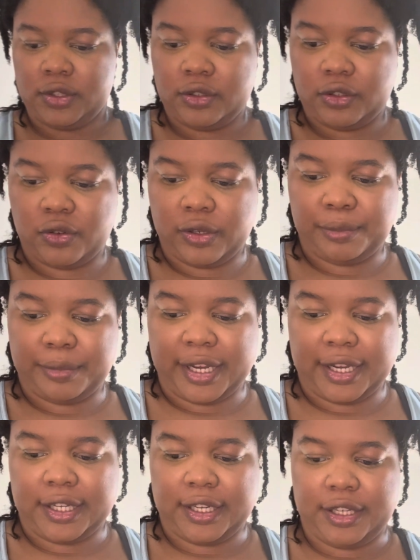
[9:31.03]
Going
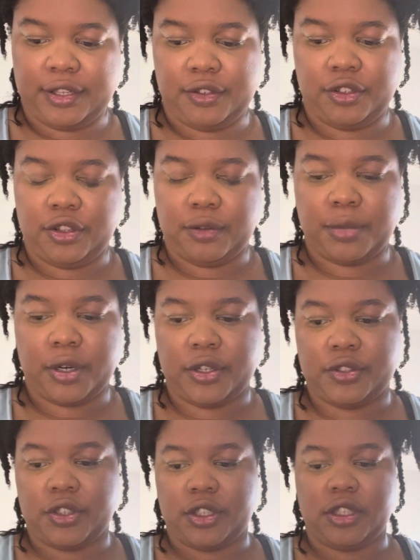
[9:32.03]
back into the
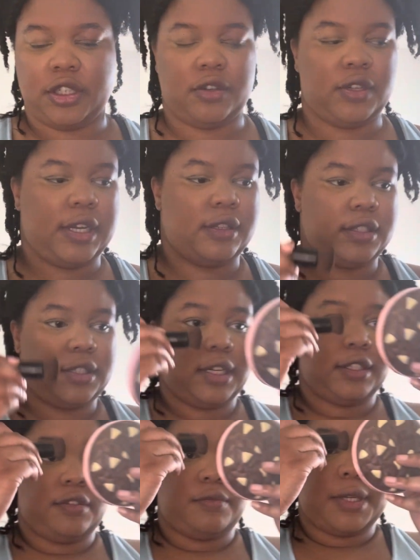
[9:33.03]
bronzer to go down the
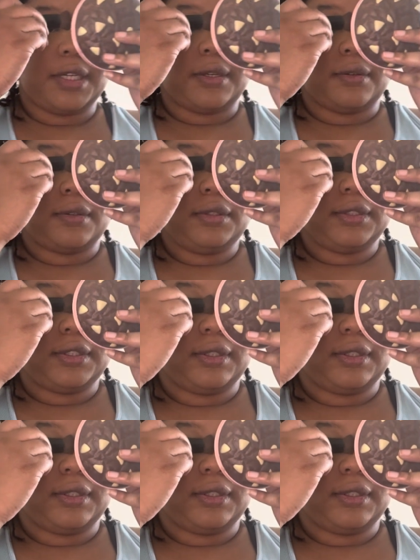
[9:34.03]
sides of my nose.